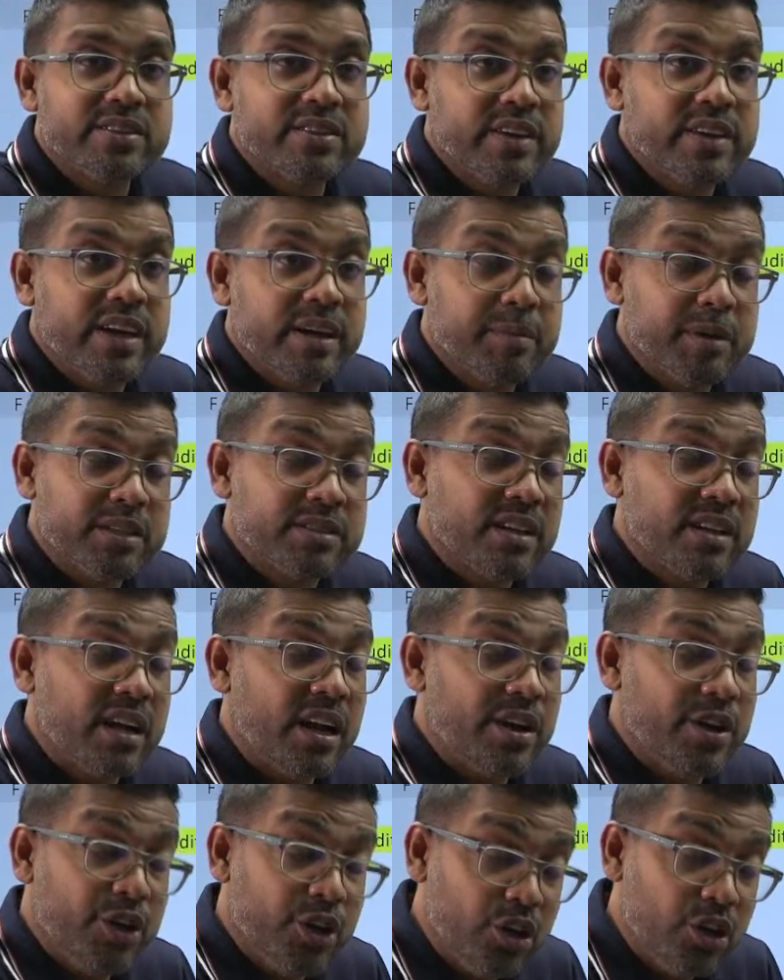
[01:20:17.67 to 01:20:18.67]
statements are
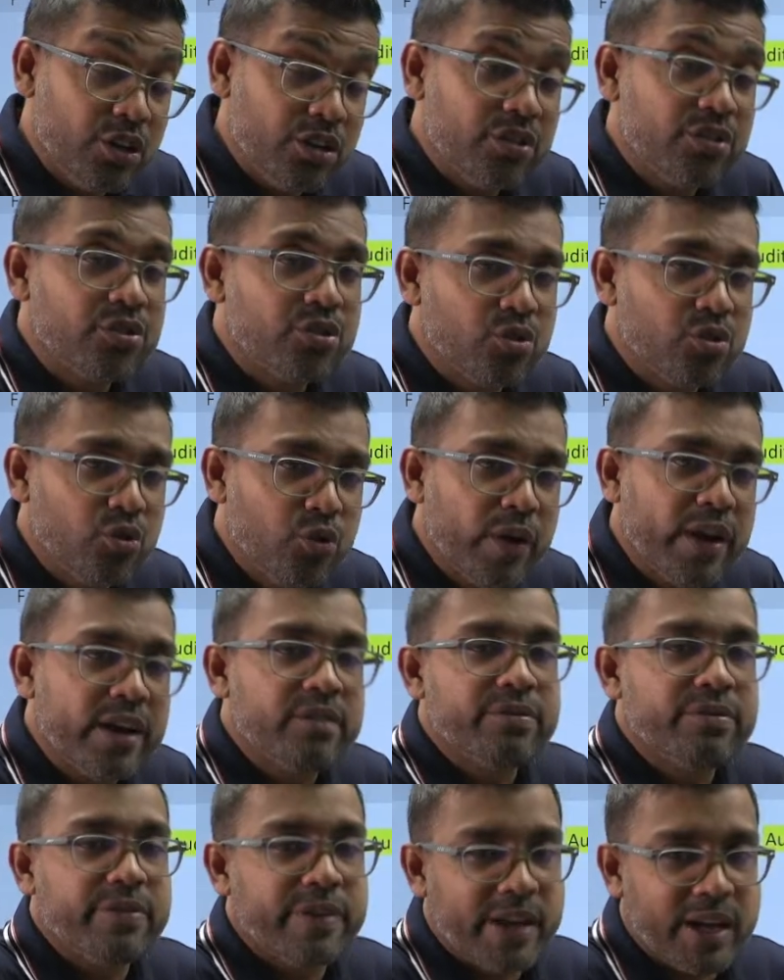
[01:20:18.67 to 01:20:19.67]
not true and
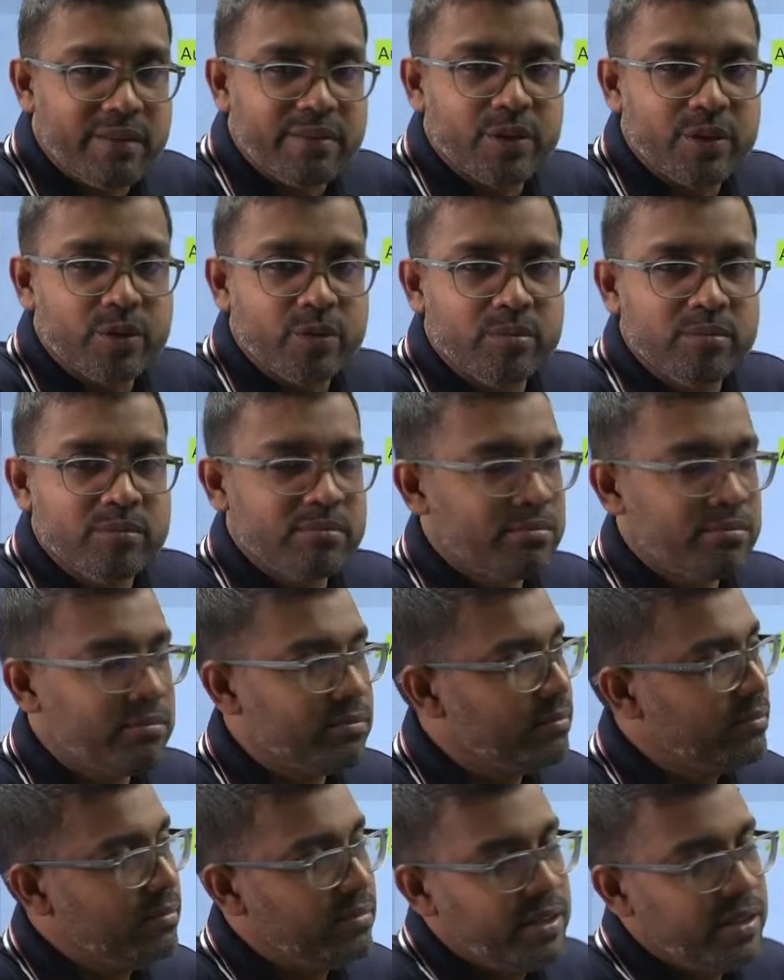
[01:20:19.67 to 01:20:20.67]
fair view.
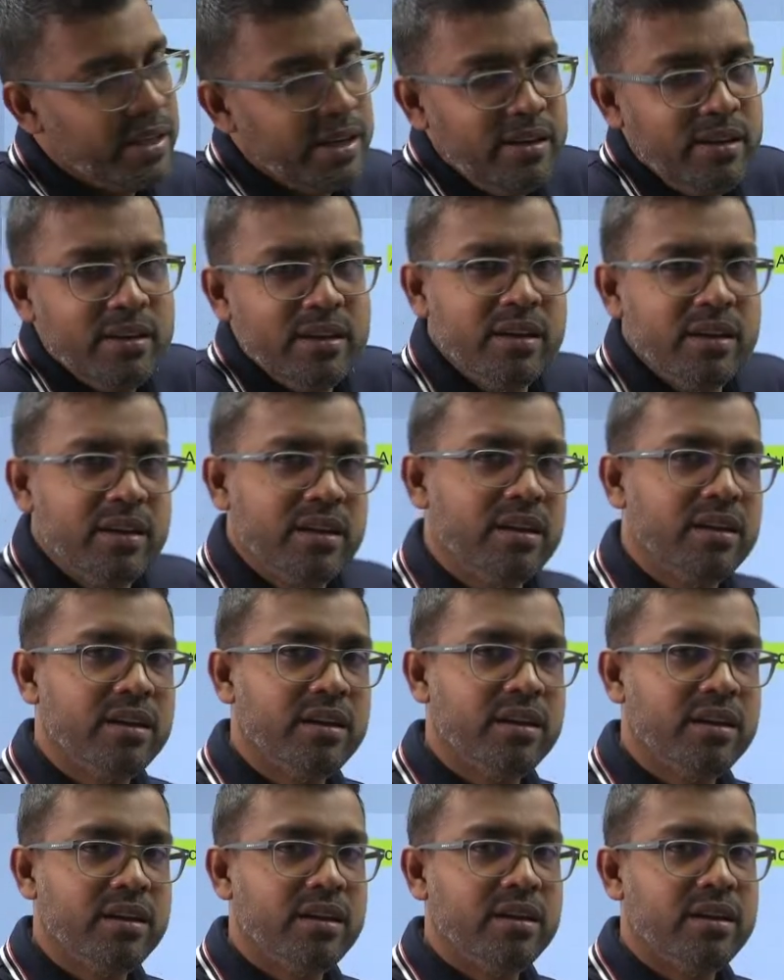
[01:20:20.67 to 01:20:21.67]
Then
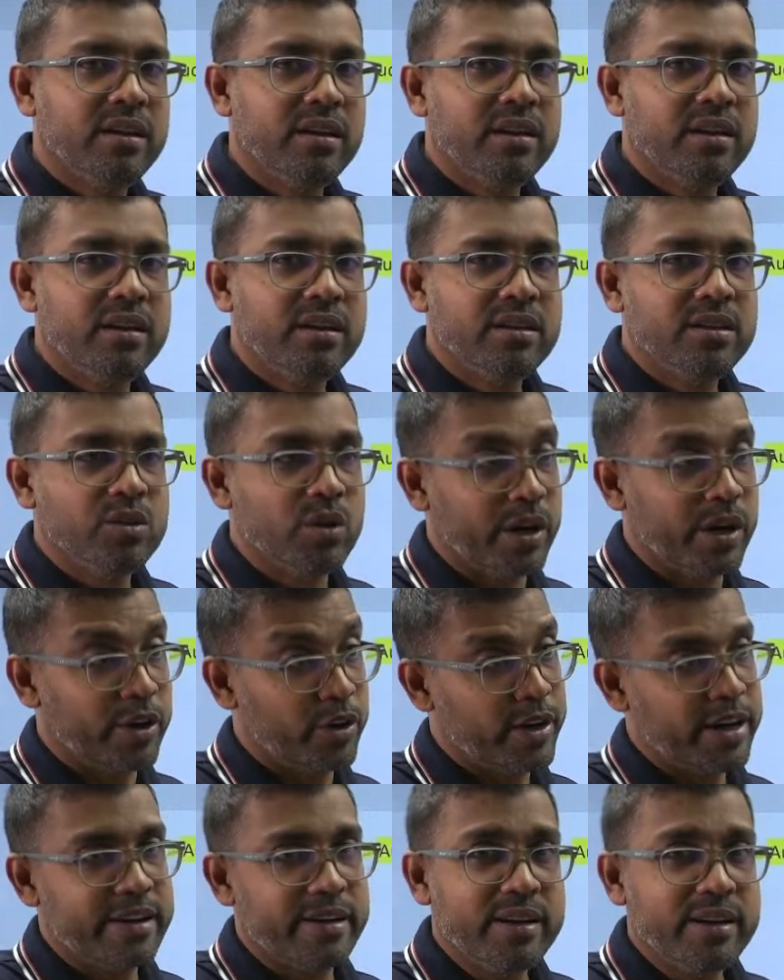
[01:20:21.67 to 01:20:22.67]
you are not
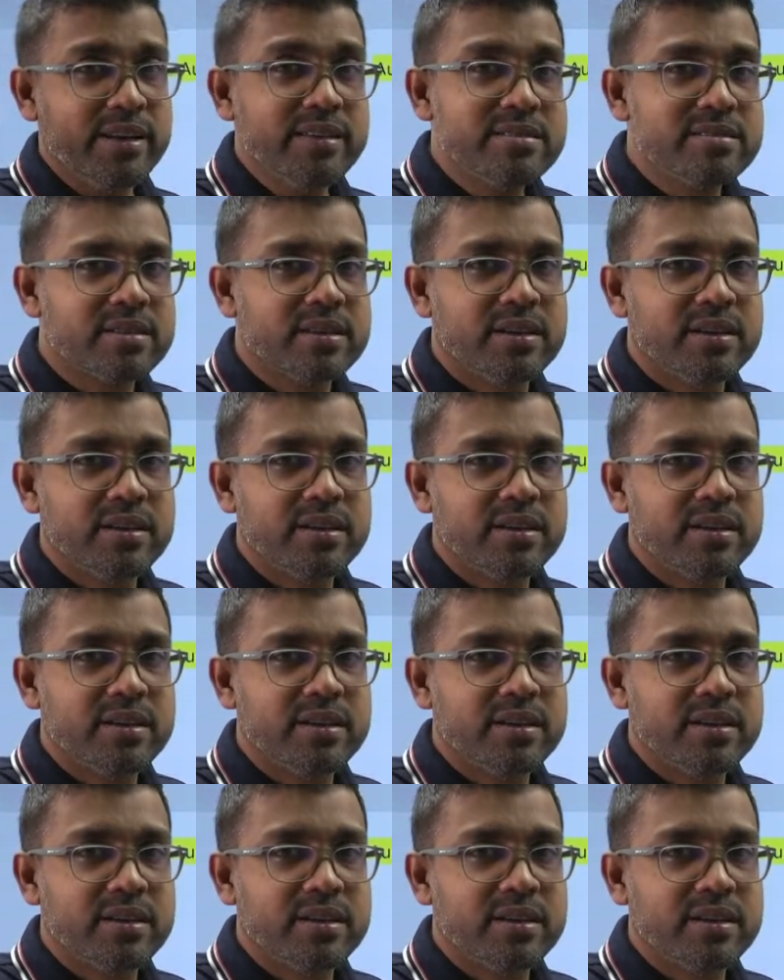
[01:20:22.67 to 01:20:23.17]
at a risk.